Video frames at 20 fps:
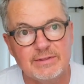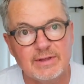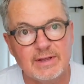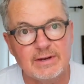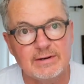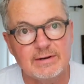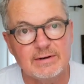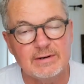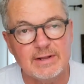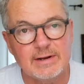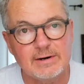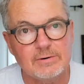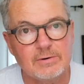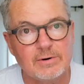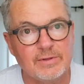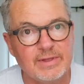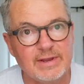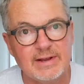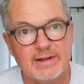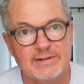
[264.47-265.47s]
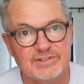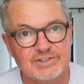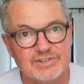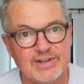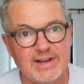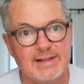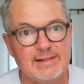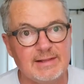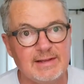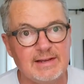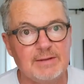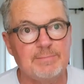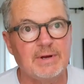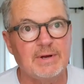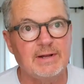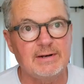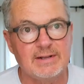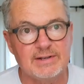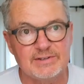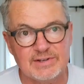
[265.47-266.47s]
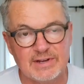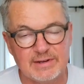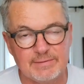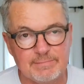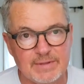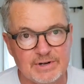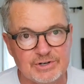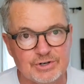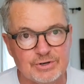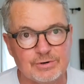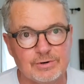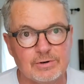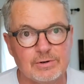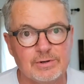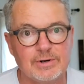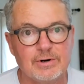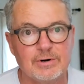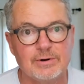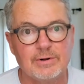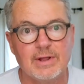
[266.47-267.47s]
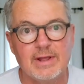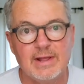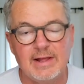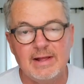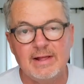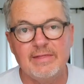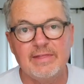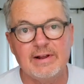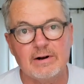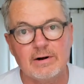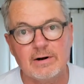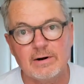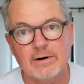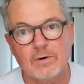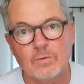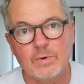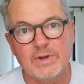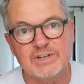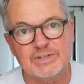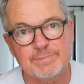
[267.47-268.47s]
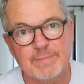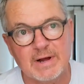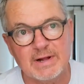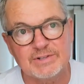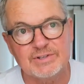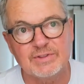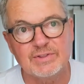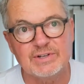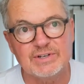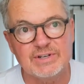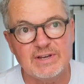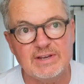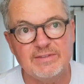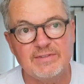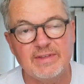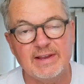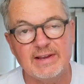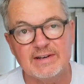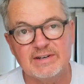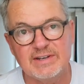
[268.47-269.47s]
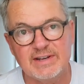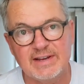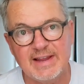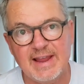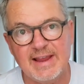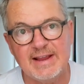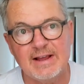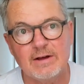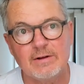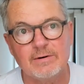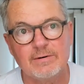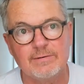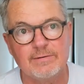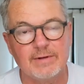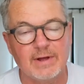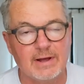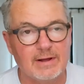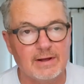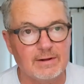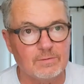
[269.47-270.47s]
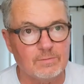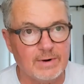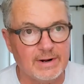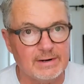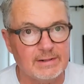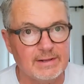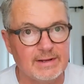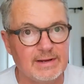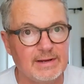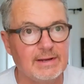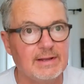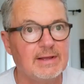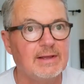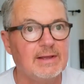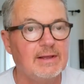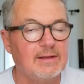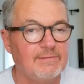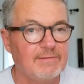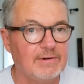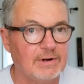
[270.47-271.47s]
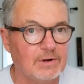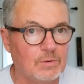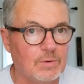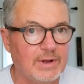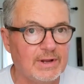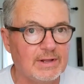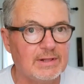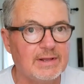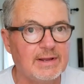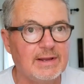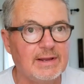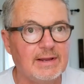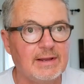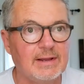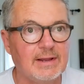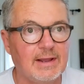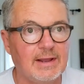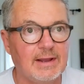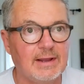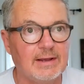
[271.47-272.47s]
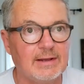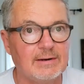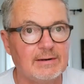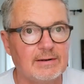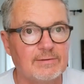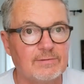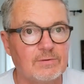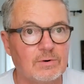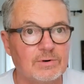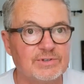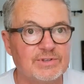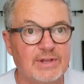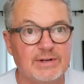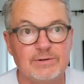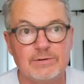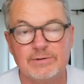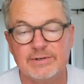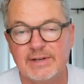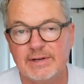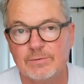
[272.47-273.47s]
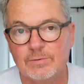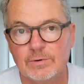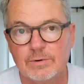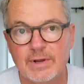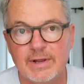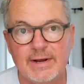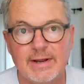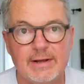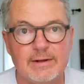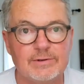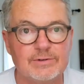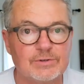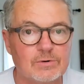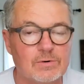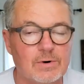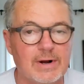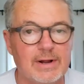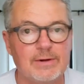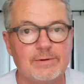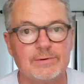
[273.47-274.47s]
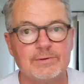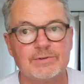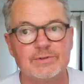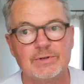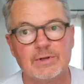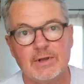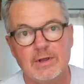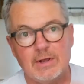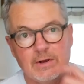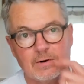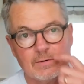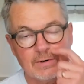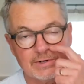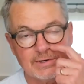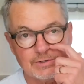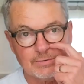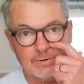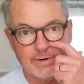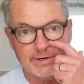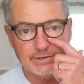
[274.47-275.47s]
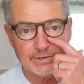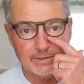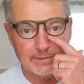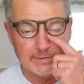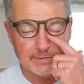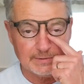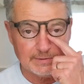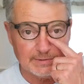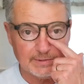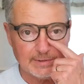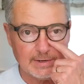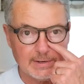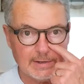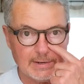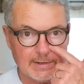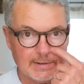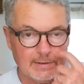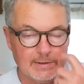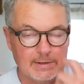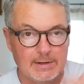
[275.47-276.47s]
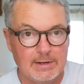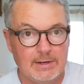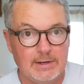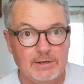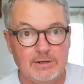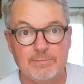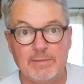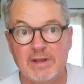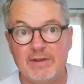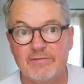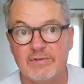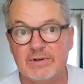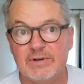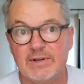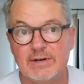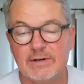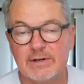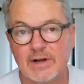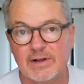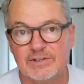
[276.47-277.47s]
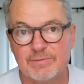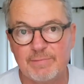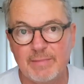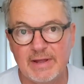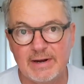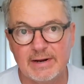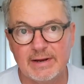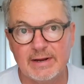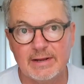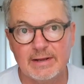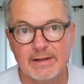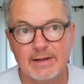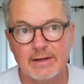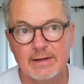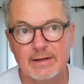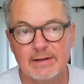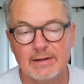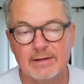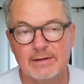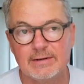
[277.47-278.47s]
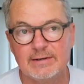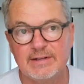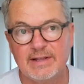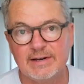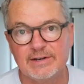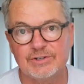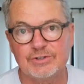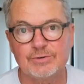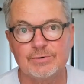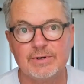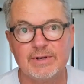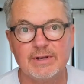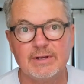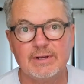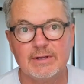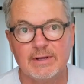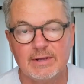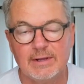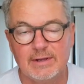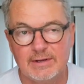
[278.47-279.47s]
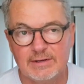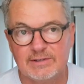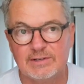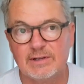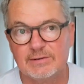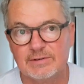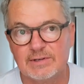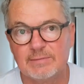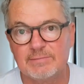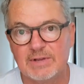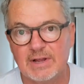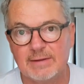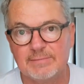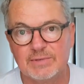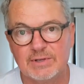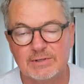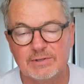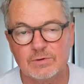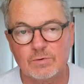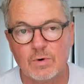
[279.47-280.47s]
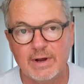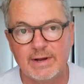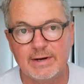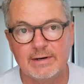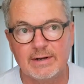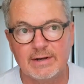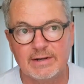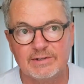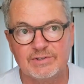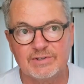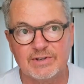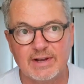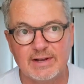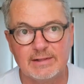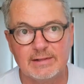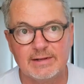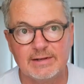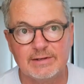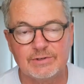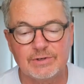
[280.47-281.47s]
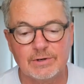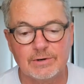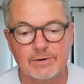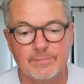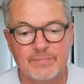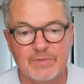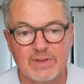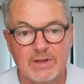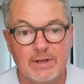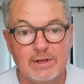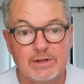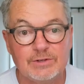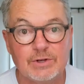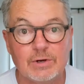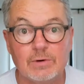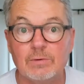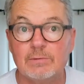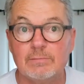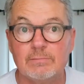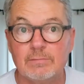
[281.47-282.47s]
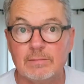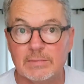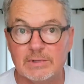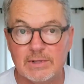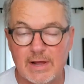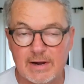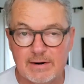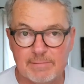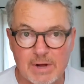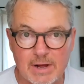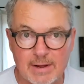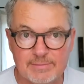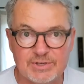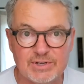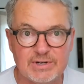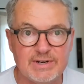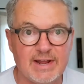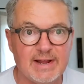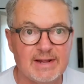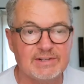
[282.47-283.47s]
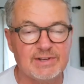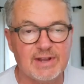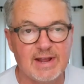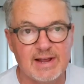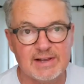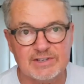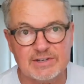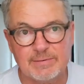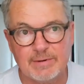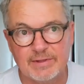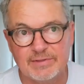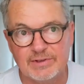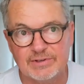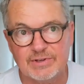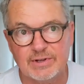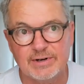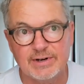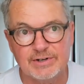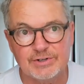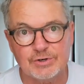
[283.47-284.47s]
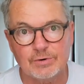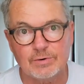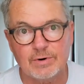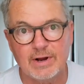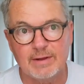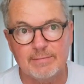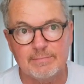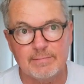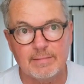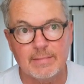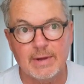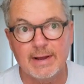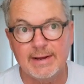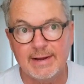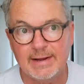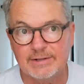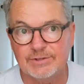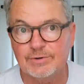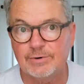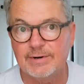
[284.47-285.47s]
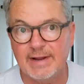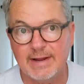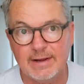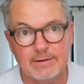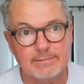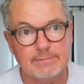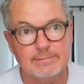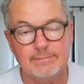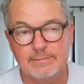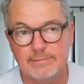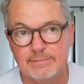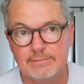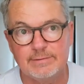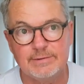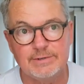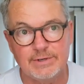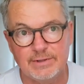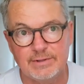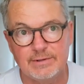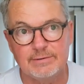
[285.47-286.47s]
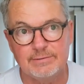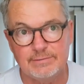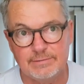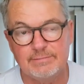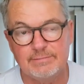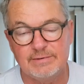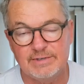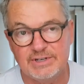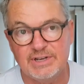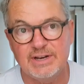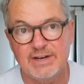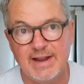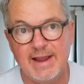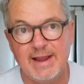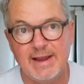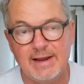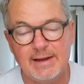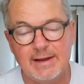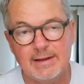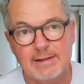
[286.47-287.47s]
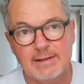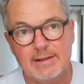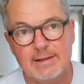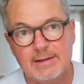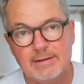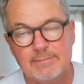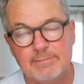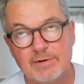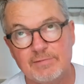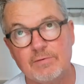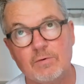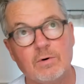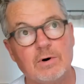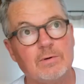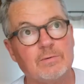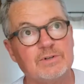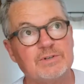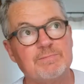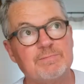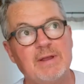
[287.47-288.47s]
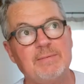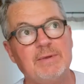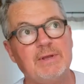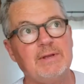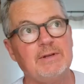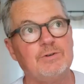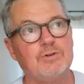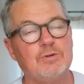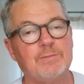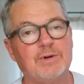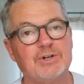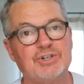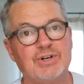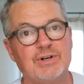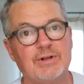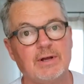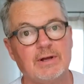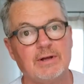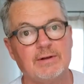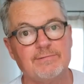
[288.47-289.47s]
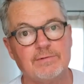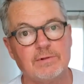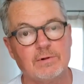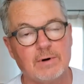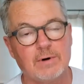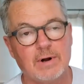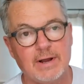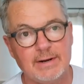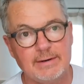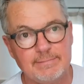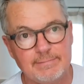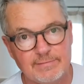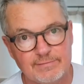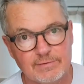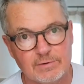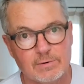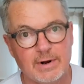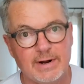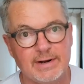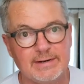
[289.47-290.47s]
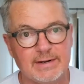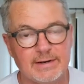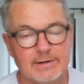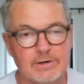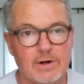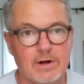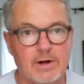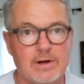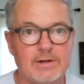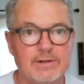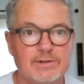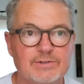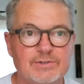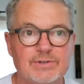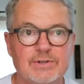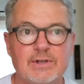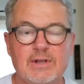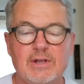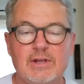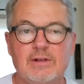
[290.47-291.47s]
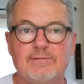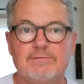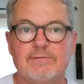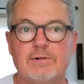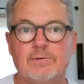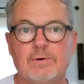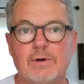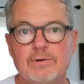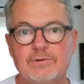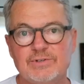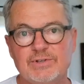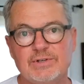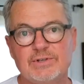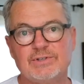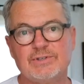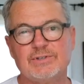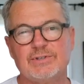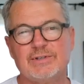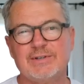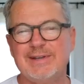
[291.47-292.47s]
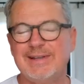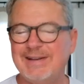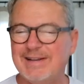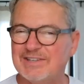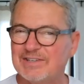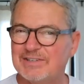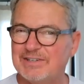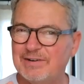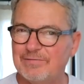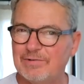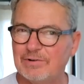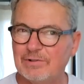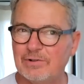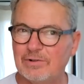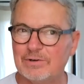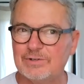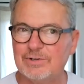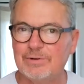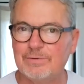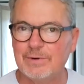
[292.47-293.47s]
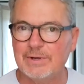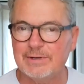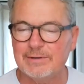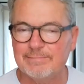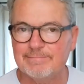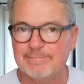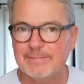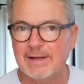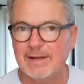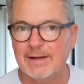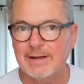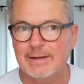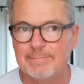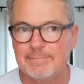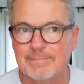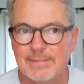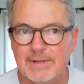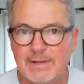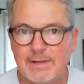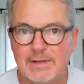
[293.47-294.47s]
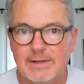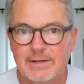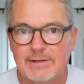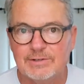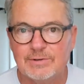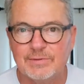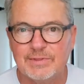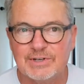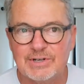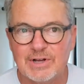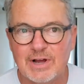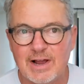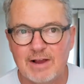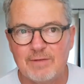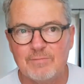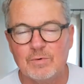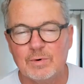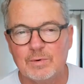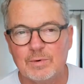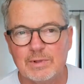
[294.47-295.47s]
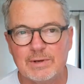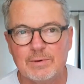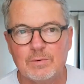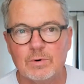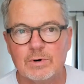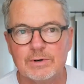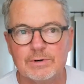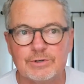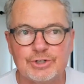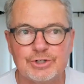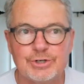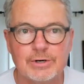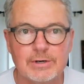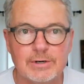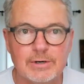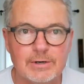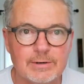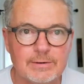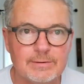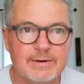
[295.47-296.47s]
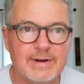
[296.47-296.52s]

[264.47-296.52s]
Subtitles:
And not only are they unsightly, but as I mentioned earlier, they are weak spots in the teeth. They can decay out readily, very quickly. And of course, then you'll need root canals, crowns, restorations. You may even need cosmetic dentistry. Sometimes it's quite unsightly. So a lot of moms and dads ask about this on Instagram. My answer now to today, before it was maybe too much fluoride. Fluoride can cause fluorosis. It has a different look to it. So at the time, we really weren't sure.